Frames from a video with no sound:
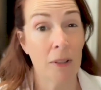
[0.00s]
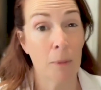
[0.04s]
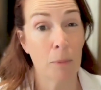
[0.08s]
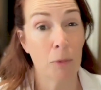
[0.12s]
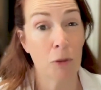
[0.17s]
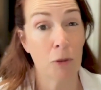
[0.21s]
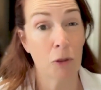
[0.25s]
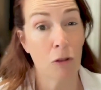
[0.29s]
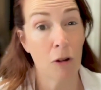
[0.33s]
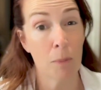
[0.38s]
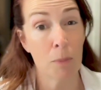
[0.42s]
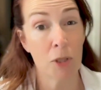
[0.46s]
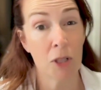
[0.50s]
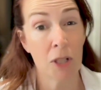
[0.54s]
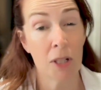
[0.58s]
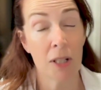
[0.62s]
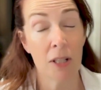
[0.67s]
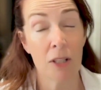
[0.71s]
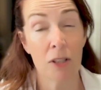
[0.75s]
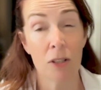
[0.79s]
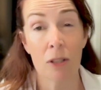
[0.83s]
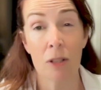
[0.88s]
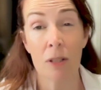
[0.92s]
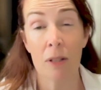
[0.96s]

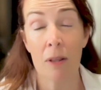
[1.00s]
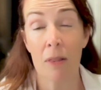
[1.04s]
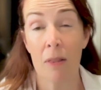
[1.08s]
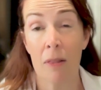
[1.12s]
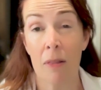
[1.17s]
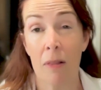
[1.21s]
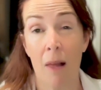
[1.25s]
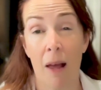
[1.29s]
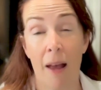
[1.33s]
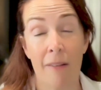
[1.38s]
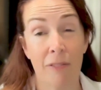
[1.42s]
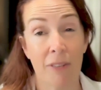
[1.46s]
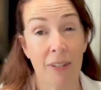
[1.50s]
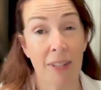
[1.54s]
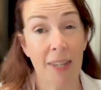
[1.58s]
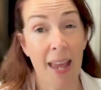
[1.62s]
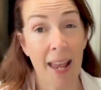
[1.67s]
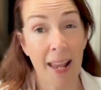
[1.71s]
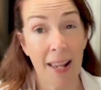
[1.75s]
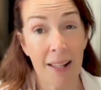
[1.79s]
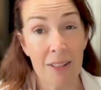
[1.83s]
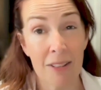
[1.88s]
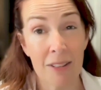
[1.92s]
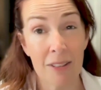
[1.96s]
subscriptions I've
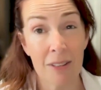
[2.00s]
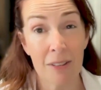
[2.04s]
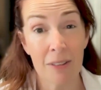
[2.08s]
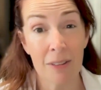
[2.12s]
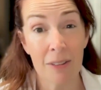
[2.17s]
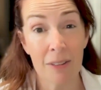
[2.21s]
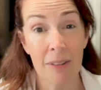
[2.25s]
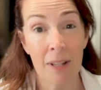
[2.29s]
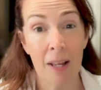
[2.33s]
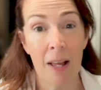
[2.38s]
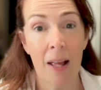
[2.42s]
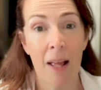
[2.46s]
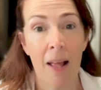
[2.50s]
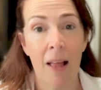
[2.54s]
canceled,